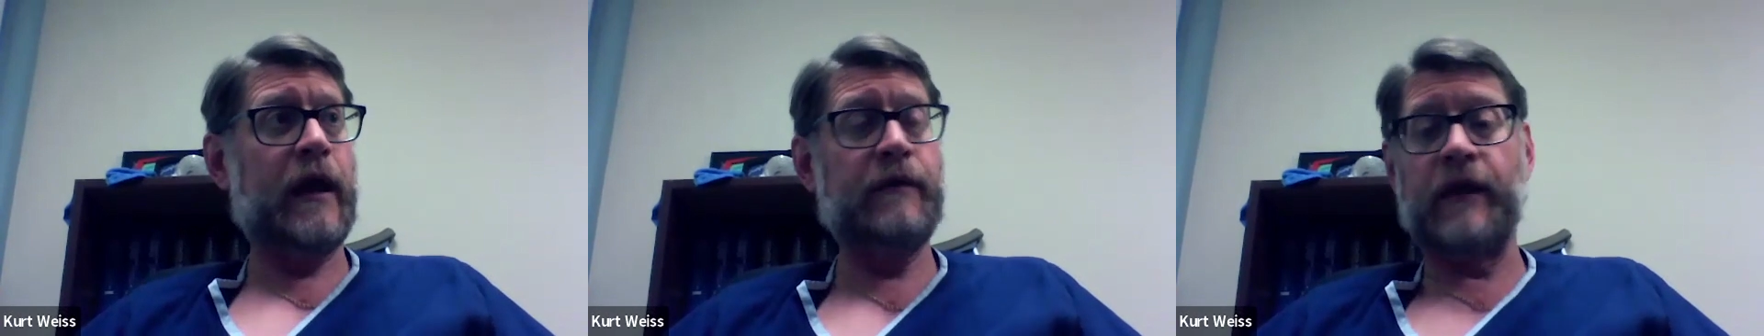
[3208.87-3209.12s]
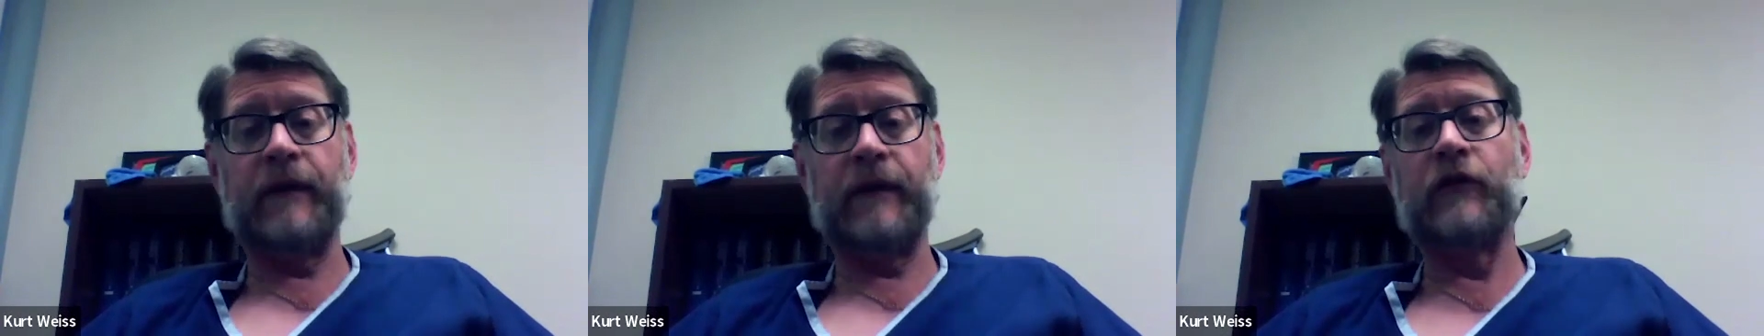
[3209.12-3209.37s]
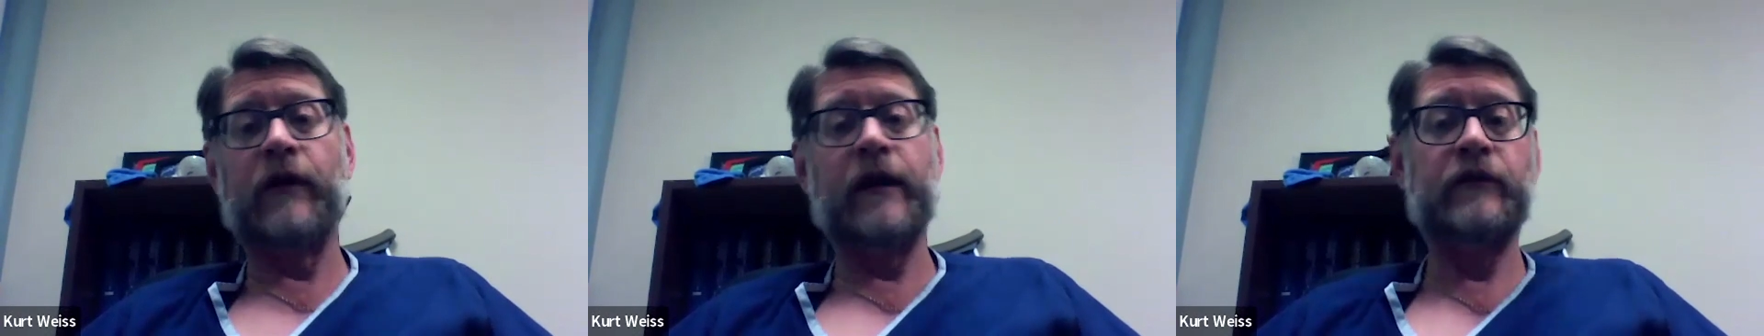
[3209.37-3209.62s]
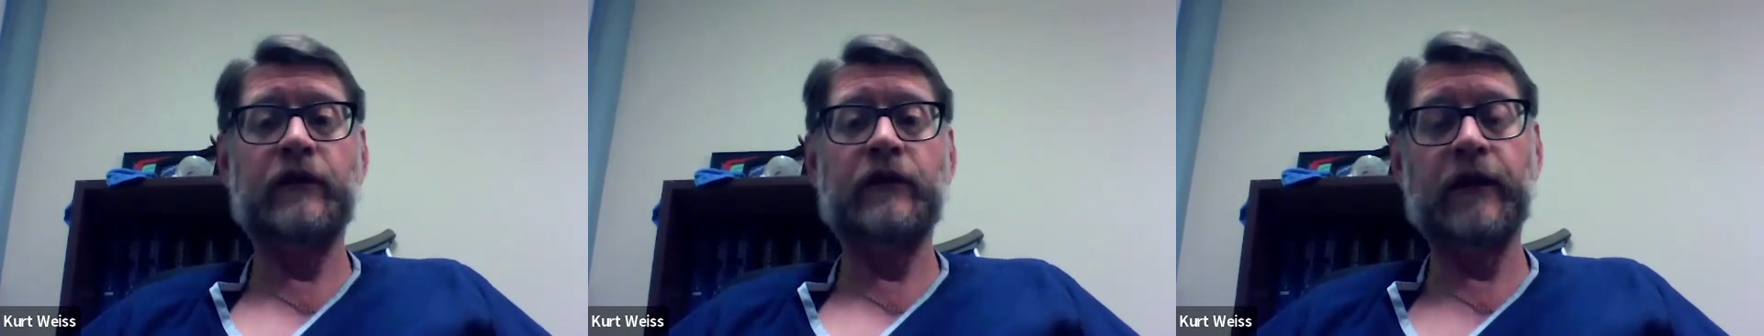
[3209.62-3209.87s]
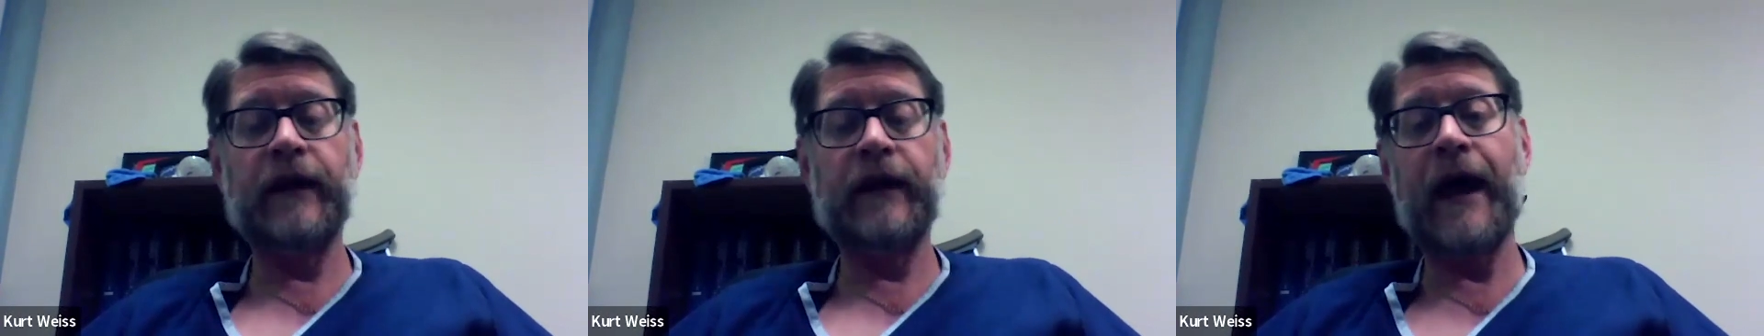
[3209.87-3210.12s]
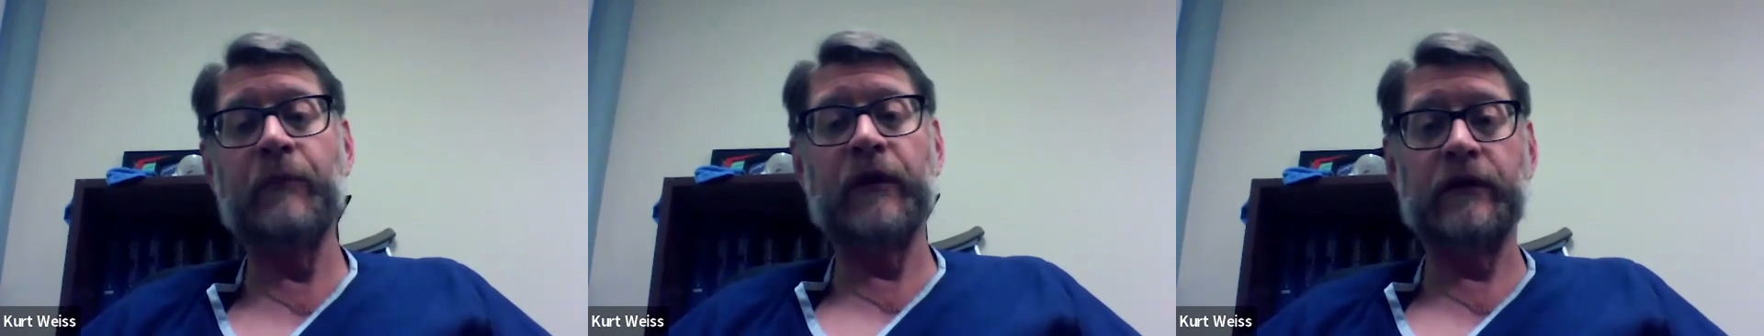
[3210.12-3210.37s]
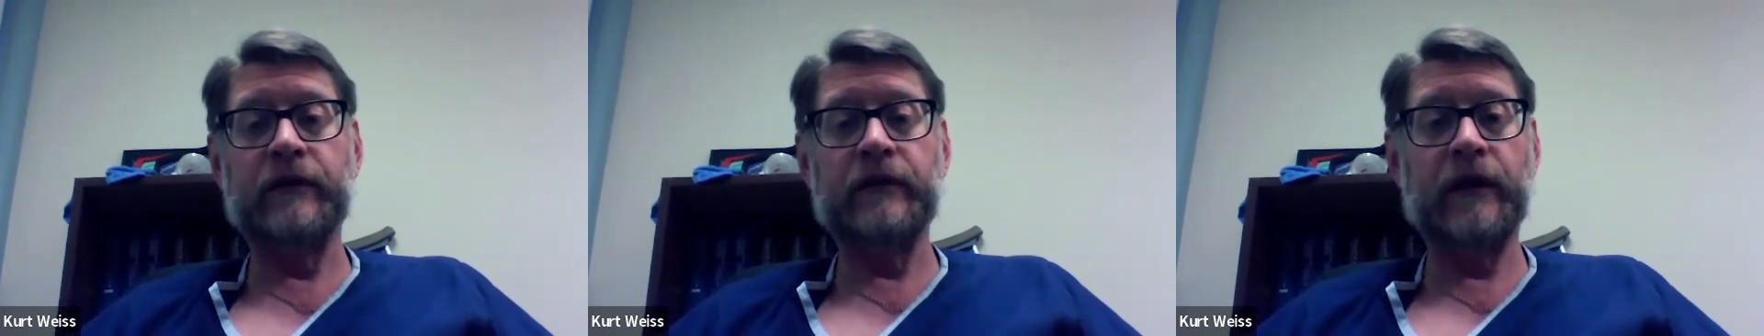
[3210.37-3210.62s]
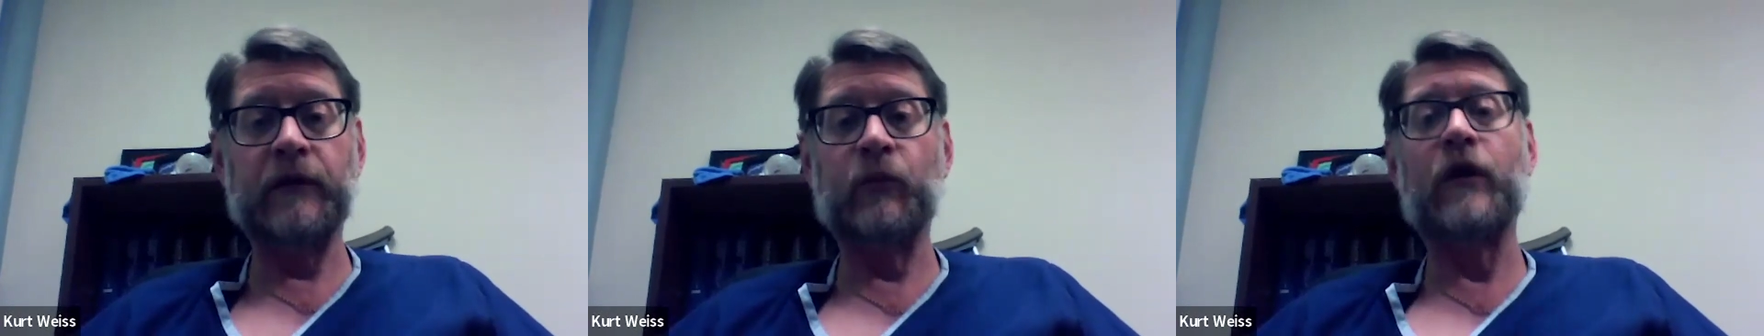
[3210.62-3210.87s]
and then the craziest thing happened.
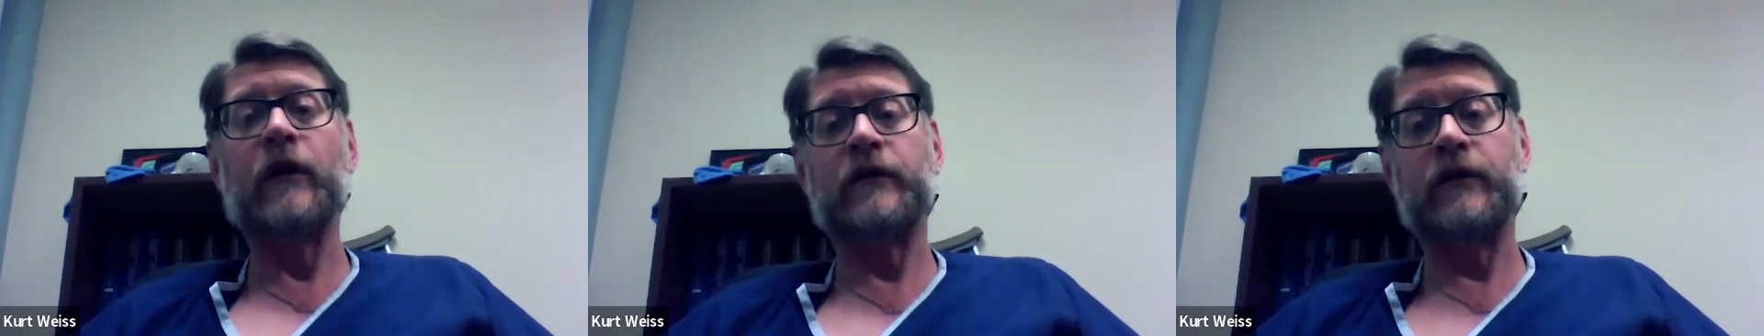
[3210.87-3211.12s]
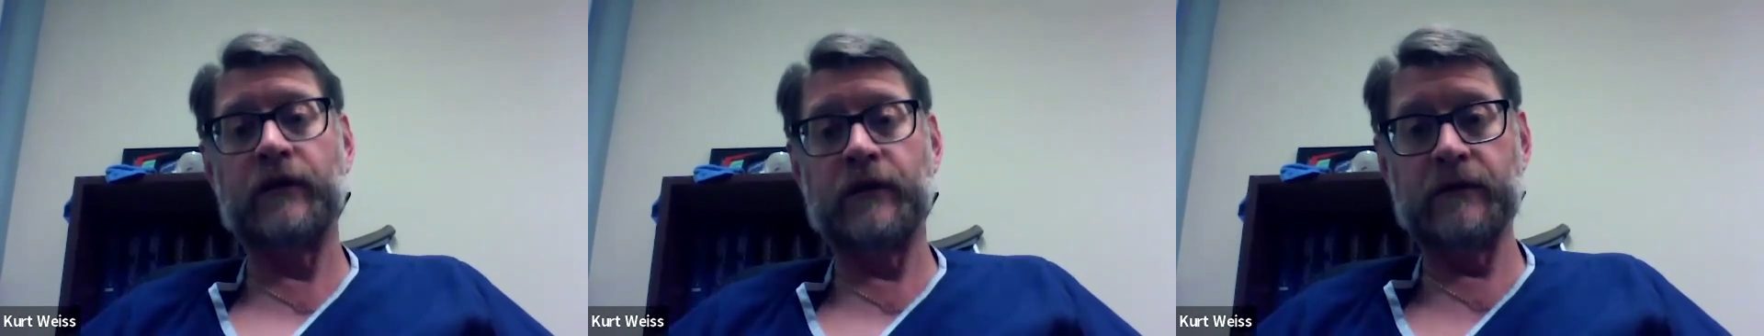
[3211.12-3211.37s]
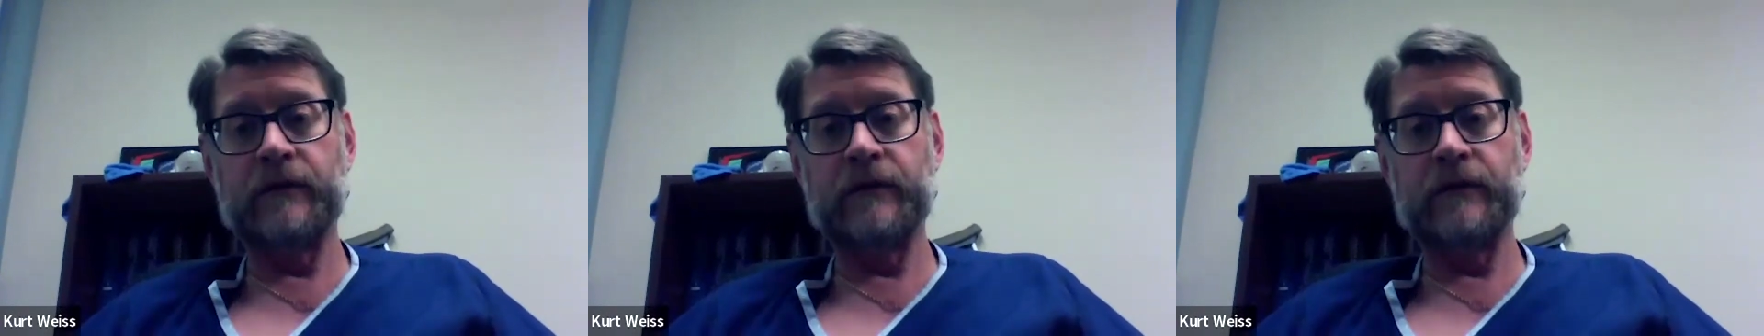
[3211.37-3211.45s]
It worked.